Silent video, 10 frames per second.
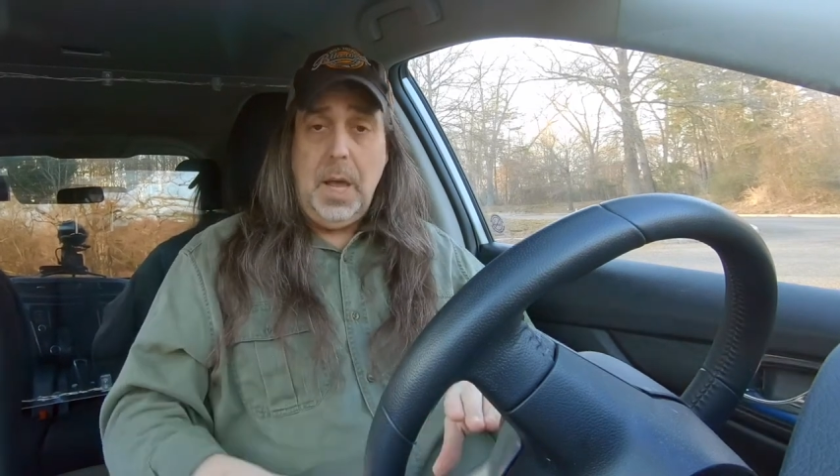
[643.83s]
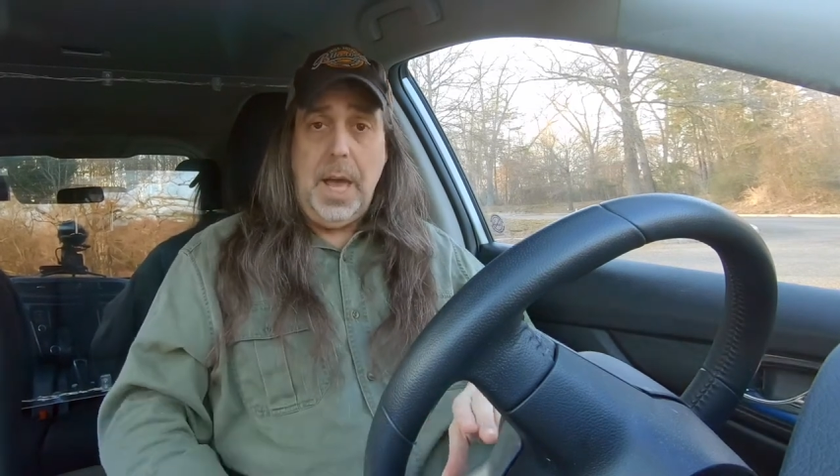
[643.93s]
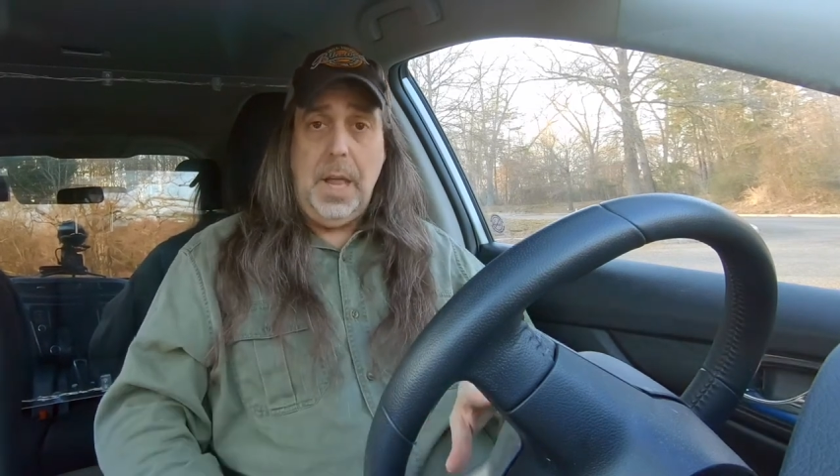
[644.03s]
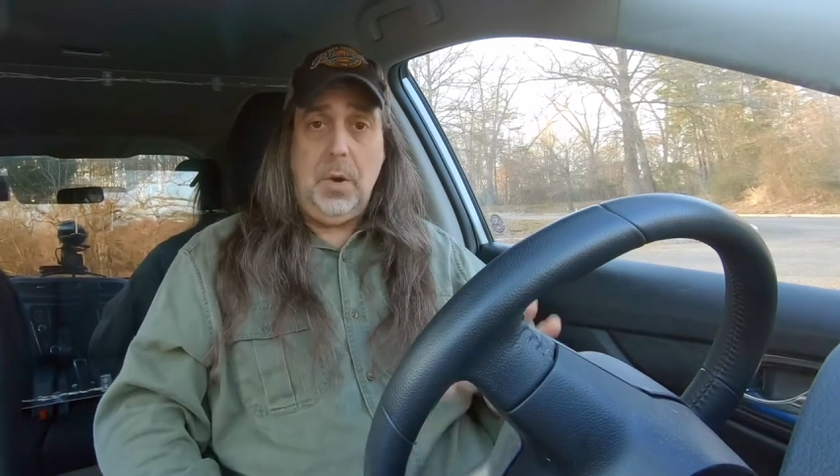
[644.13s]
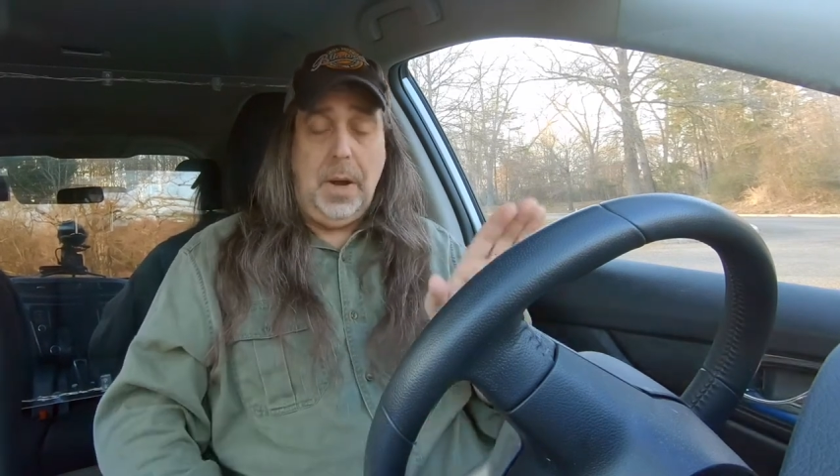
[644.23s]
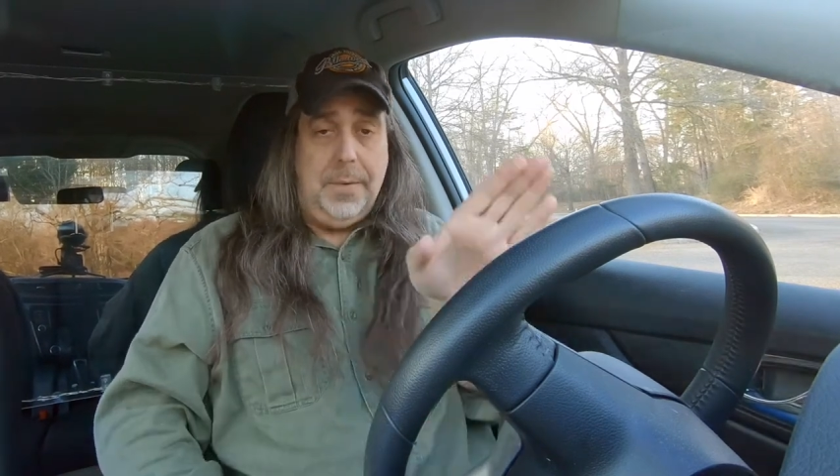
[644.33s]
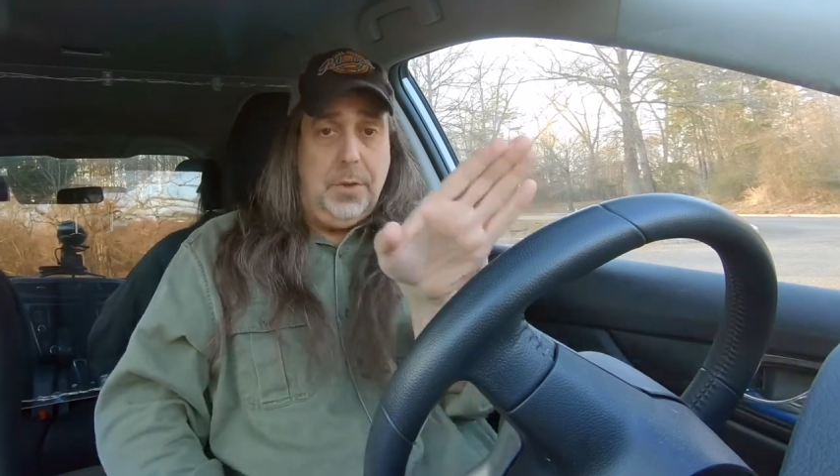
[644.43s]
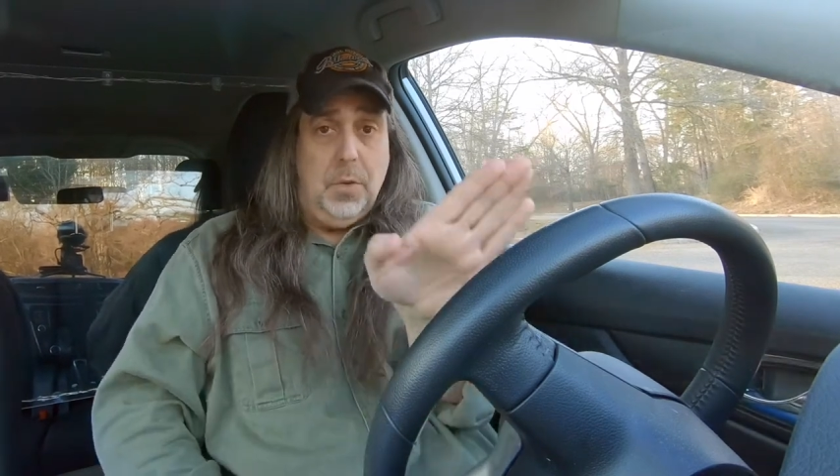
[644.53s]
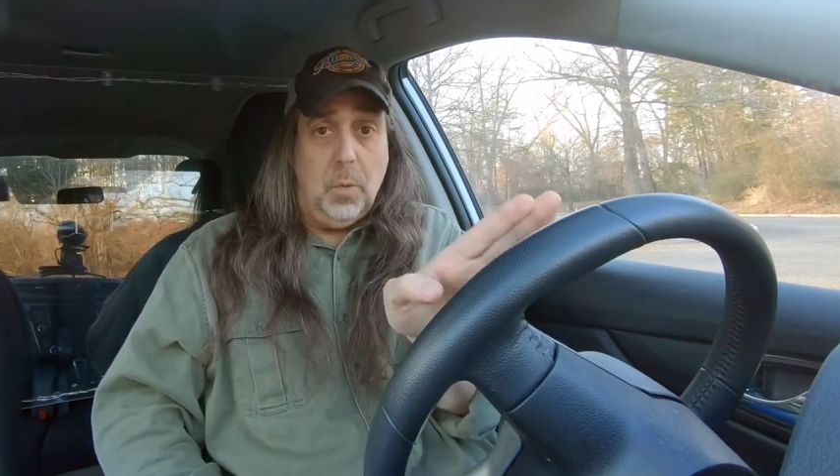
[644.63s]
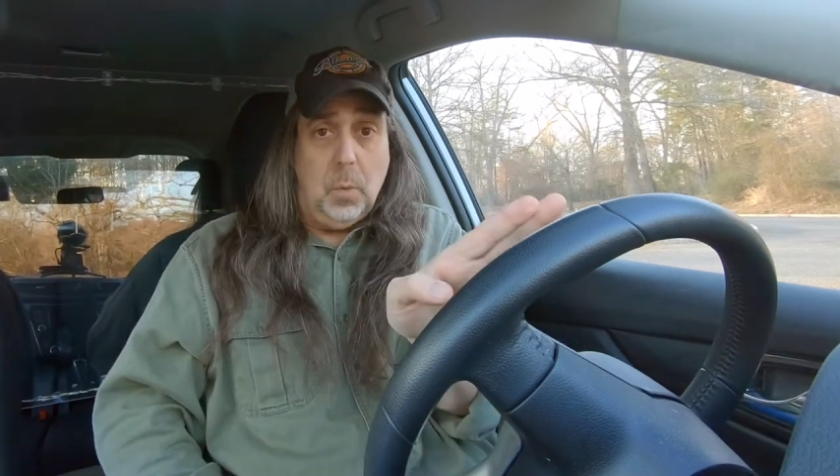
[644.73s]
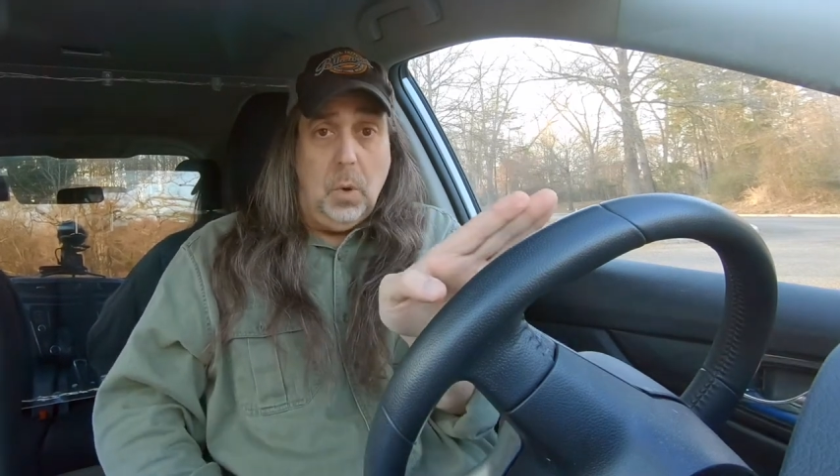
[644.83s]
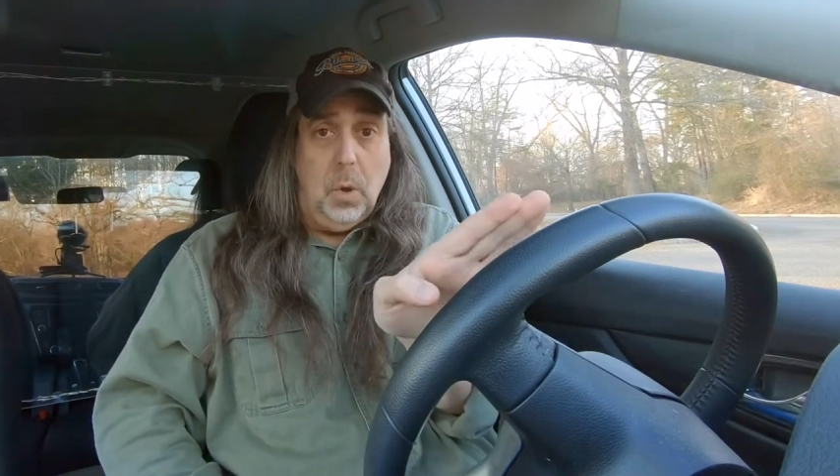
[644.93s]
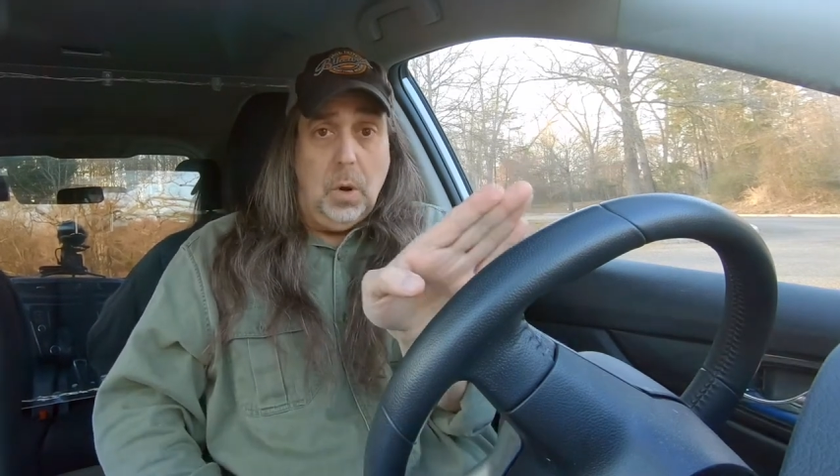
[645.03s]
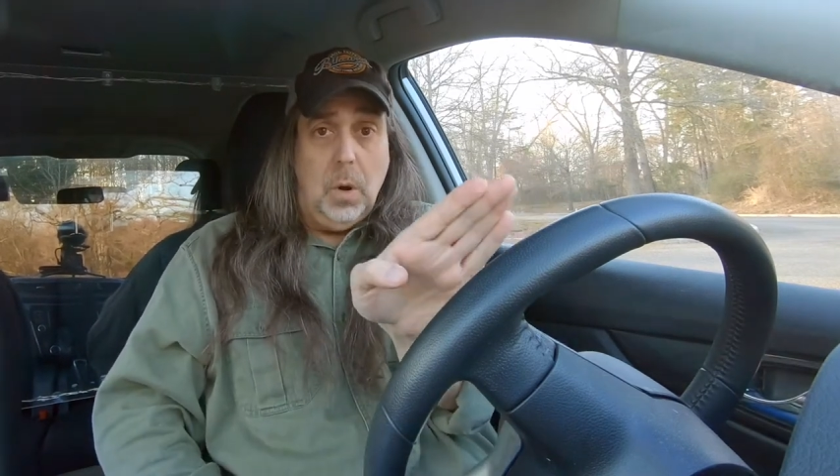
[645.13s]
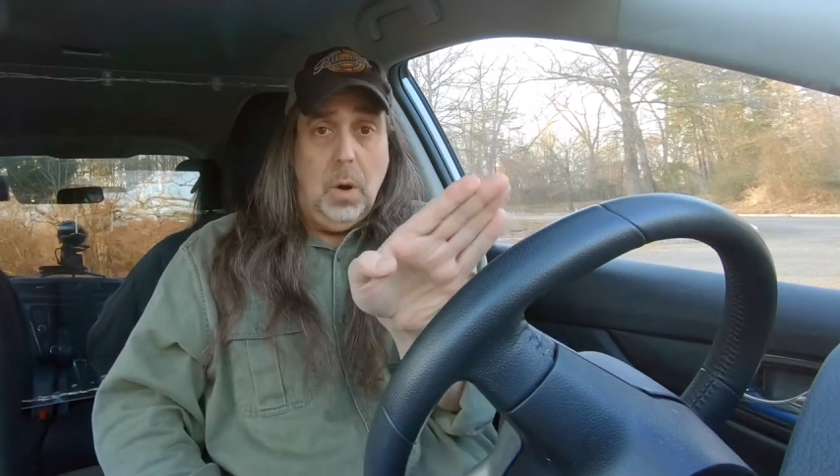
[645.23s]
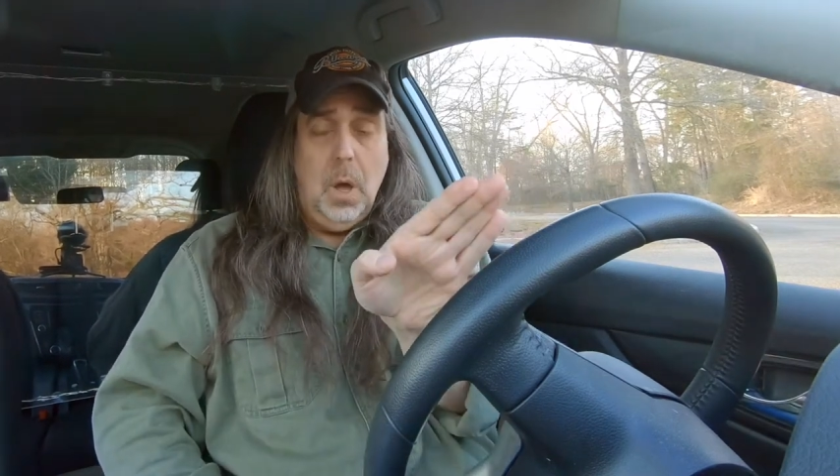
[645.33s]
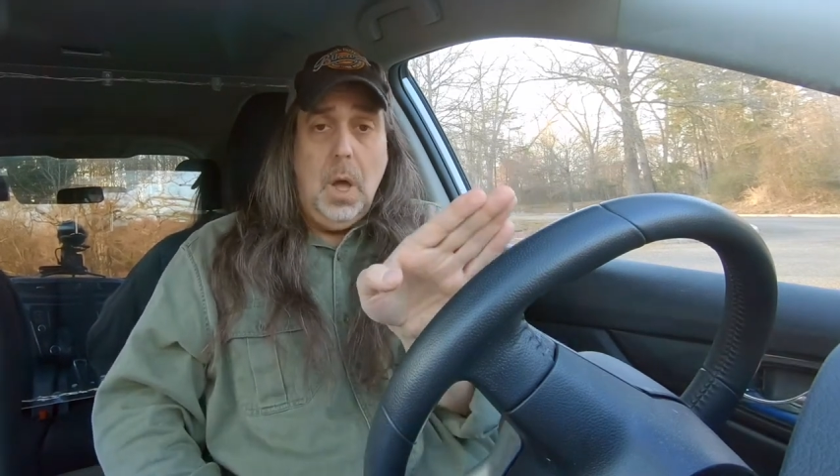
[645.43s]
And you're going to have to use a ruler.